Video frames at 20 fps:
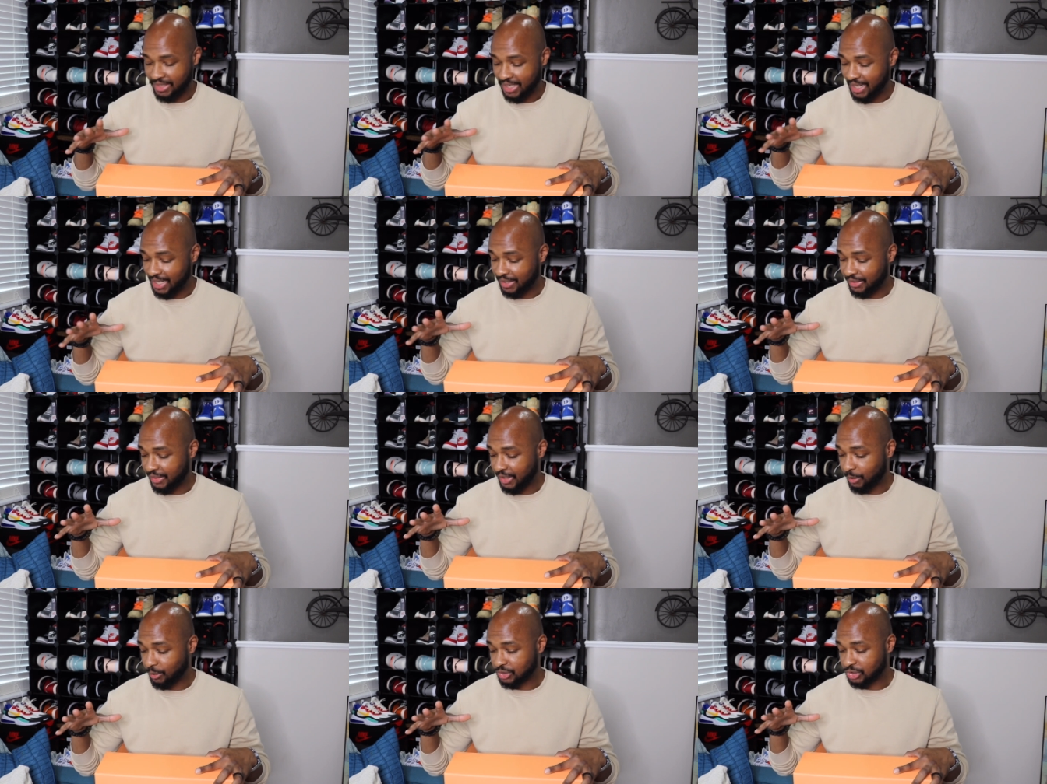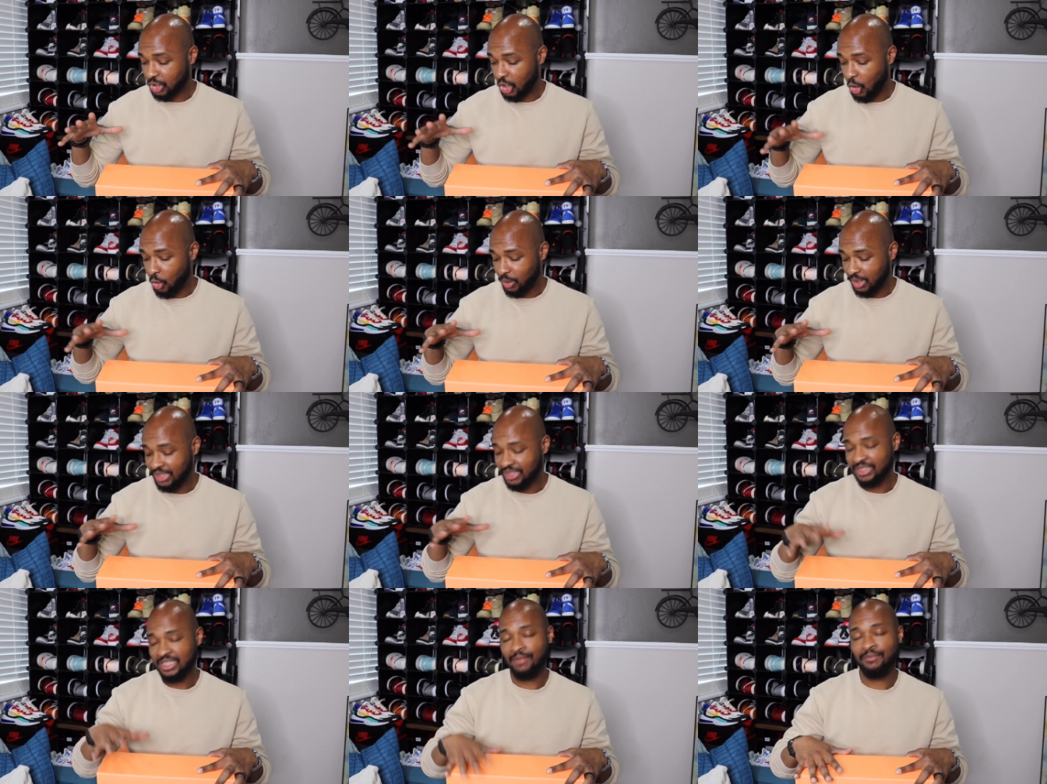that there was
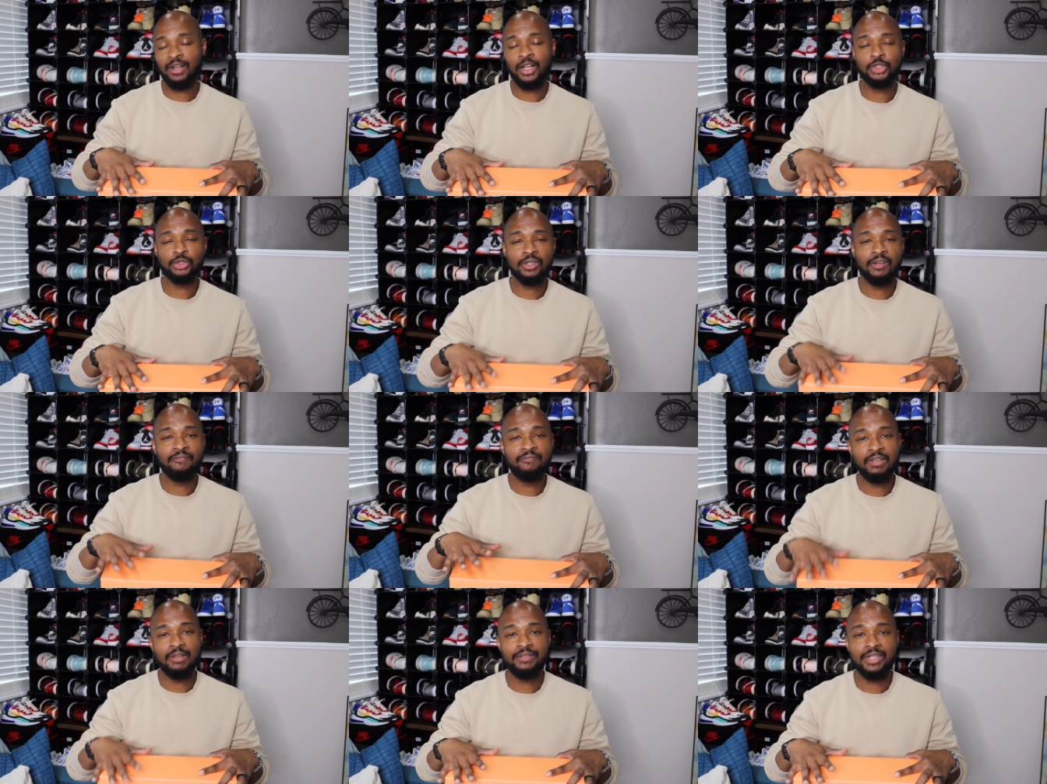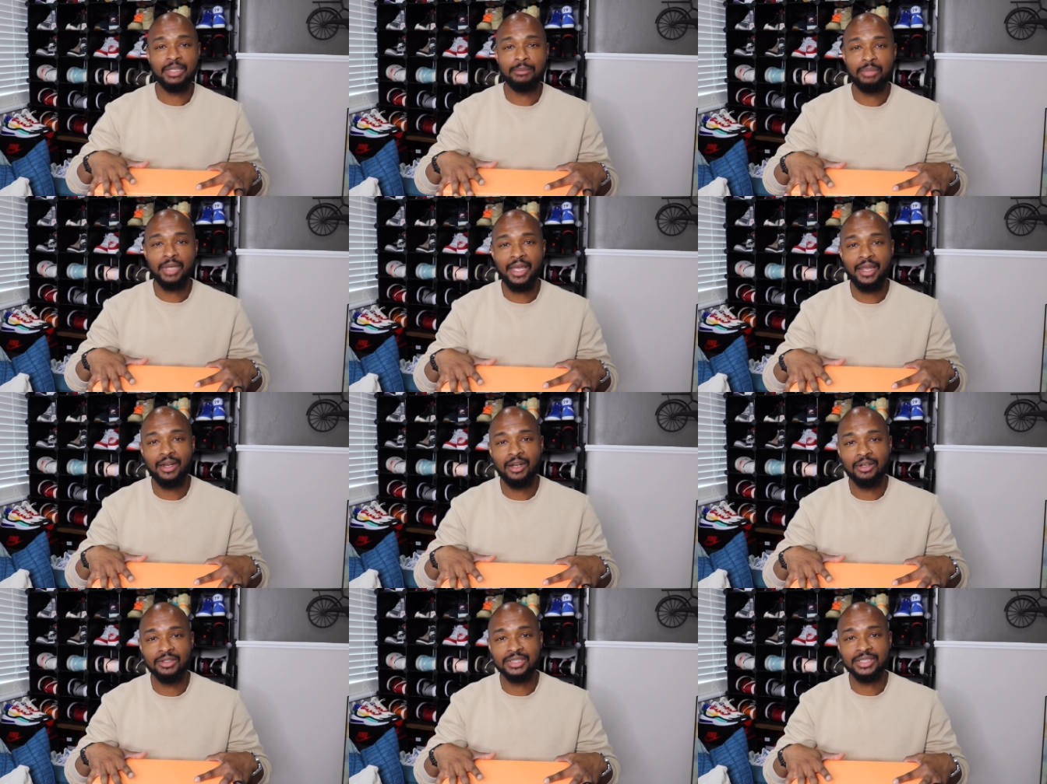only 750
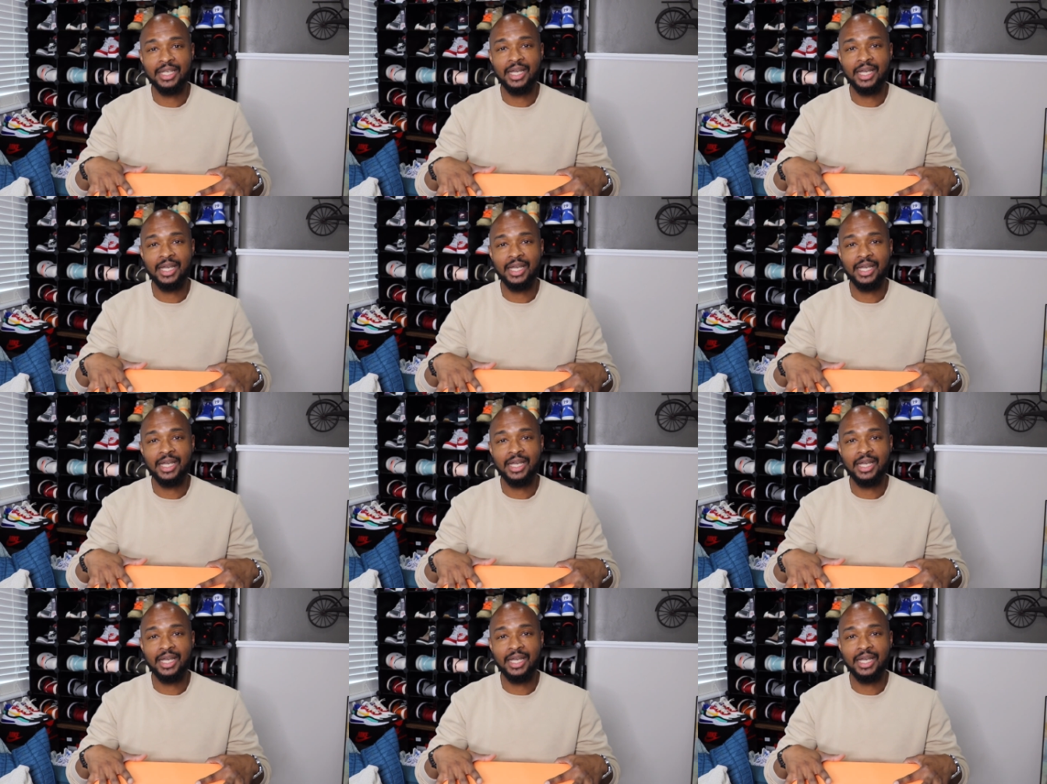pairs